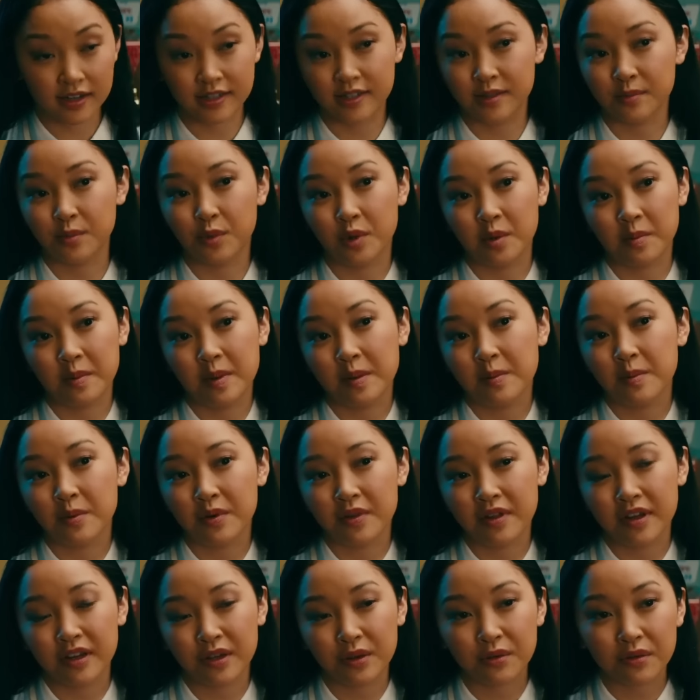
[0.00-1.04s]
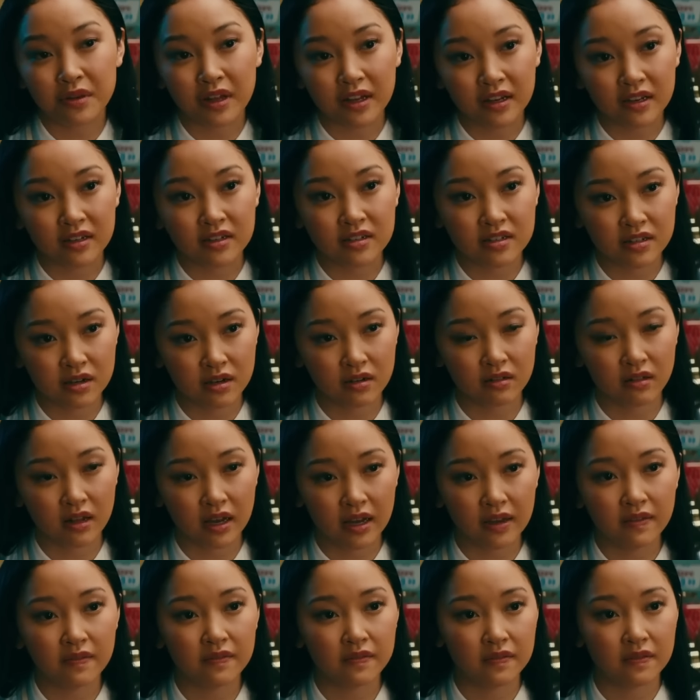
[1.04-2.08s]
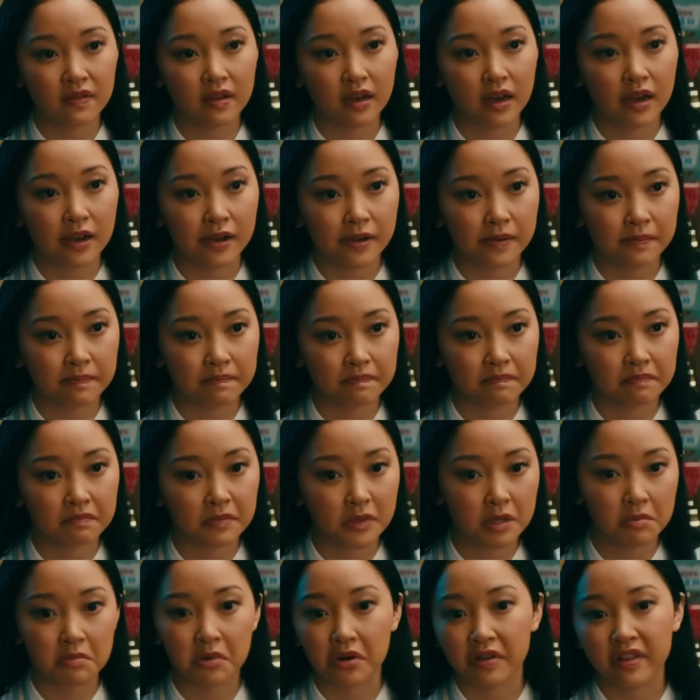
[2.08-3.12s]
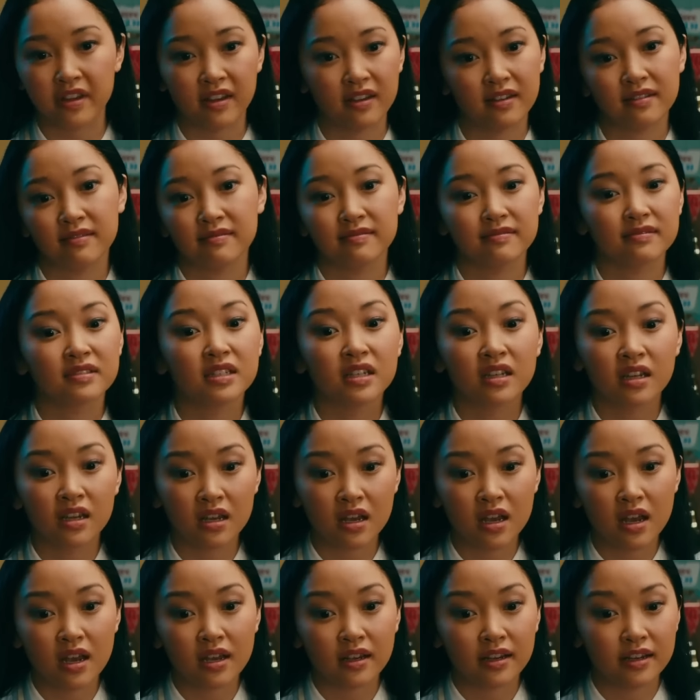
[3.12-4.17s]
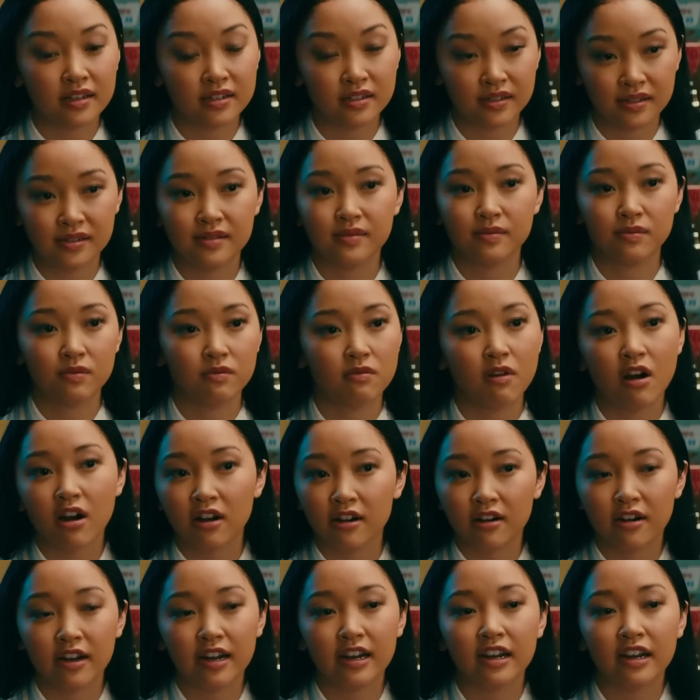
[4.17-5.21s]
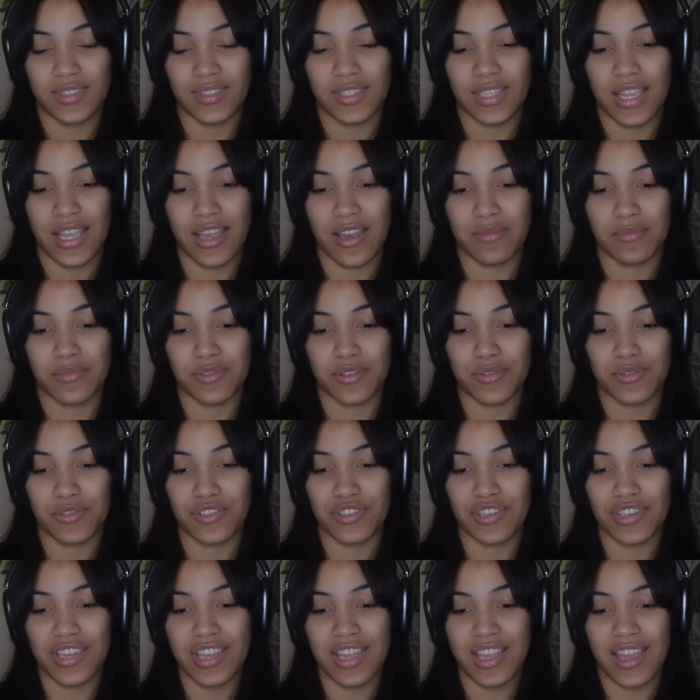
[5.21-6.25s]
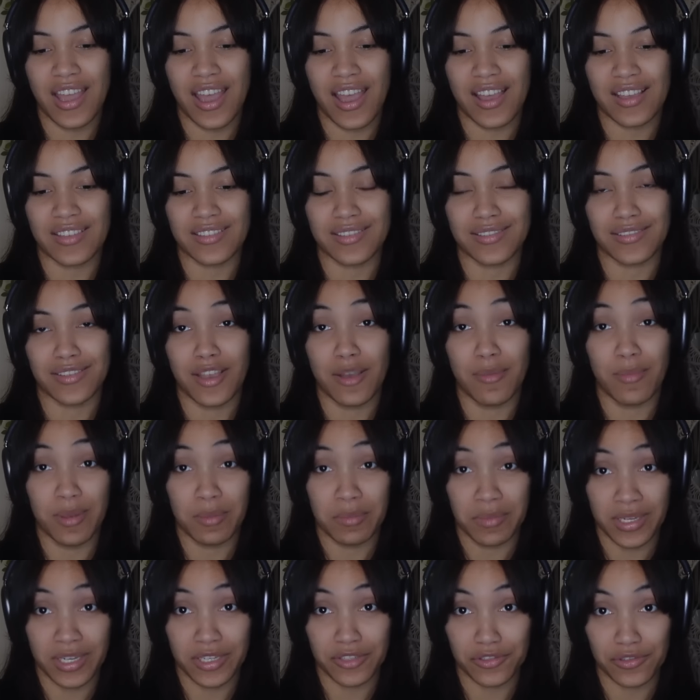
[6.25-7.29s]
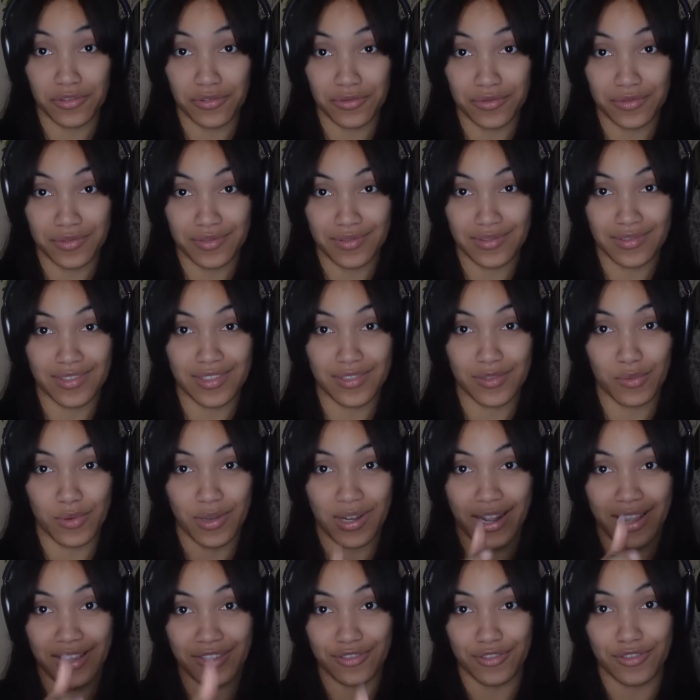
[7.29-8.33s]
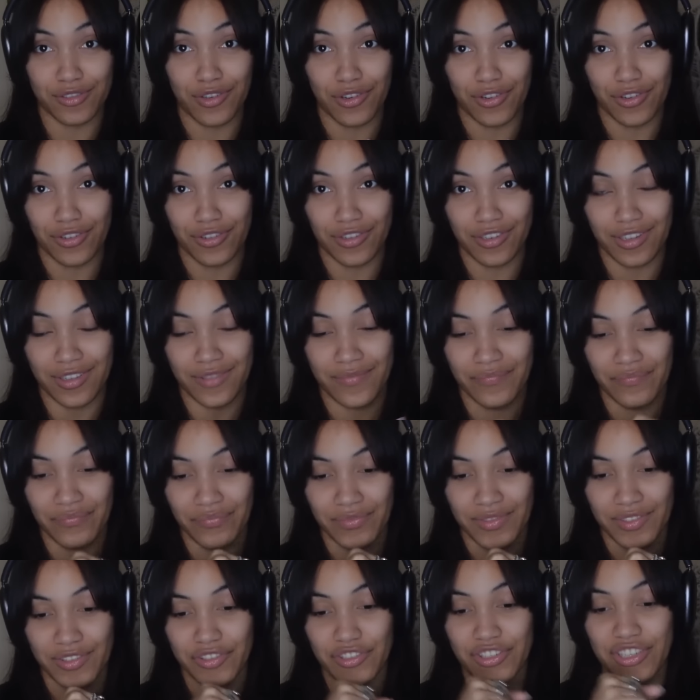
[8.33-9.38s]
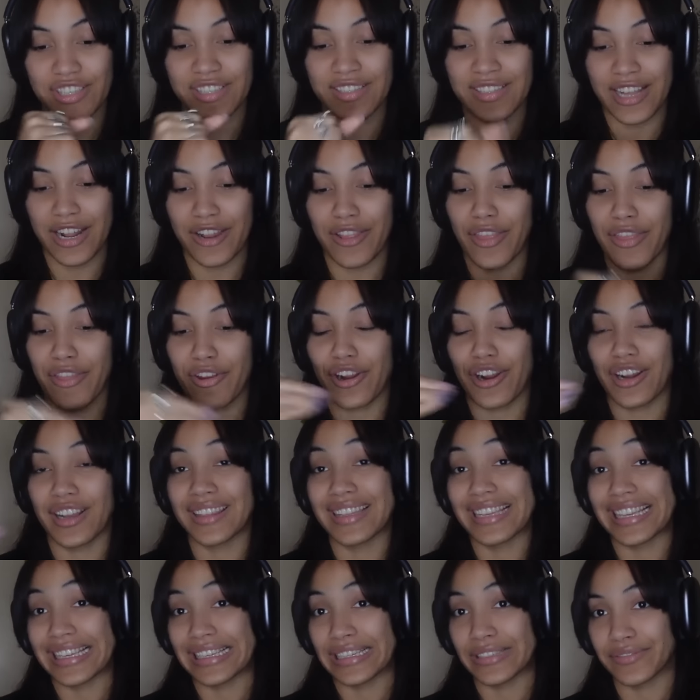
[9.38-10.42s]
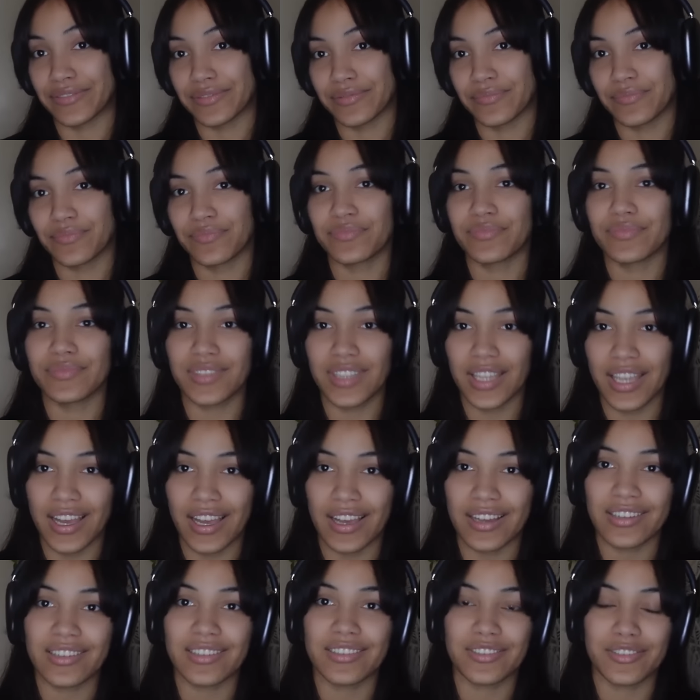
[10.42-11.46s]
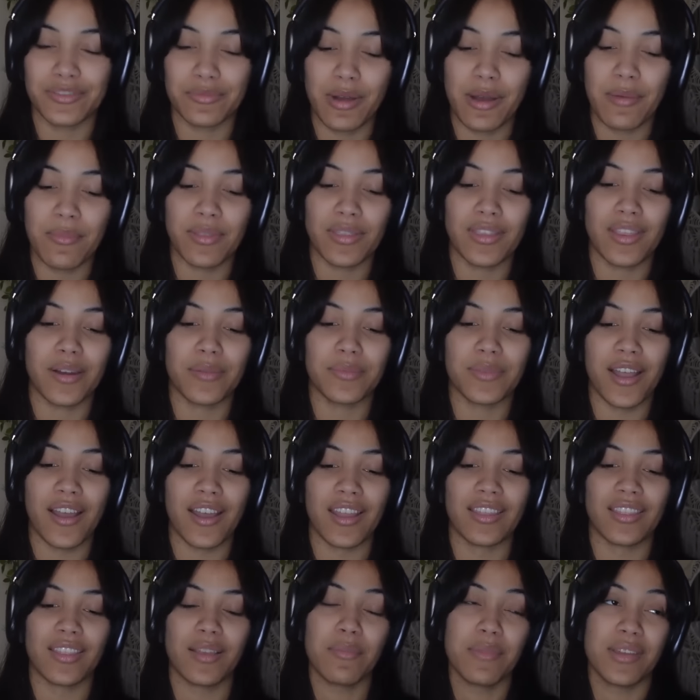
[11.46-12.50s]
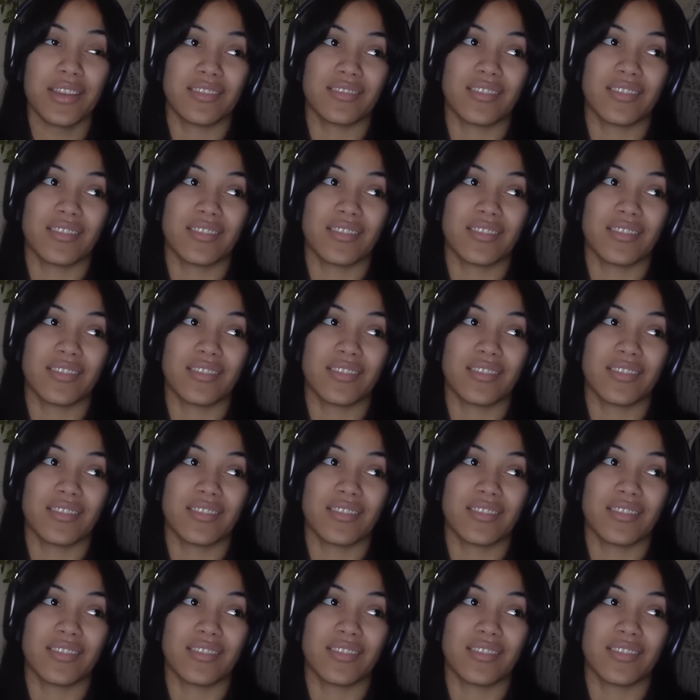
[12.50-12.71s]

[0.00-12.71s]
the more people that you let into your life, the more that can just walk right Damn, so she has commitment issues, is what I just heard. She's scared that they're gonna leave. Yeah, because her mom ended up dying. That makes